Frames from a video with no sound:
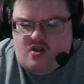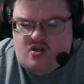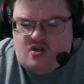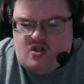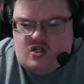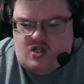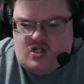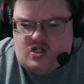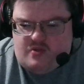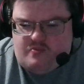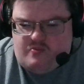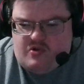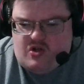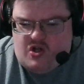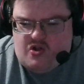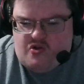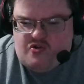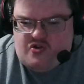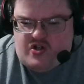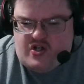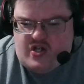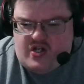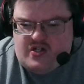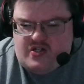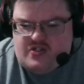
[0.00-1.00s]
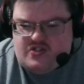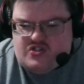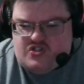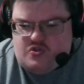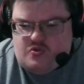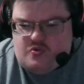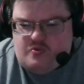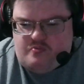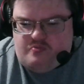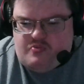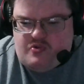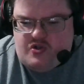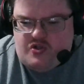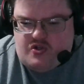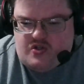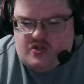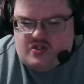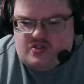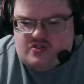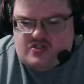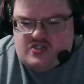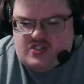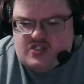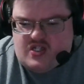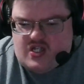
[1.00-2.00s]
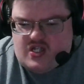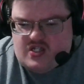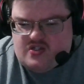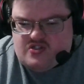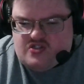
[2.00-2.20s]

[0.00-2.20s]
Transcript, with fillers: Uh, but other than that, it's doing pretty good today.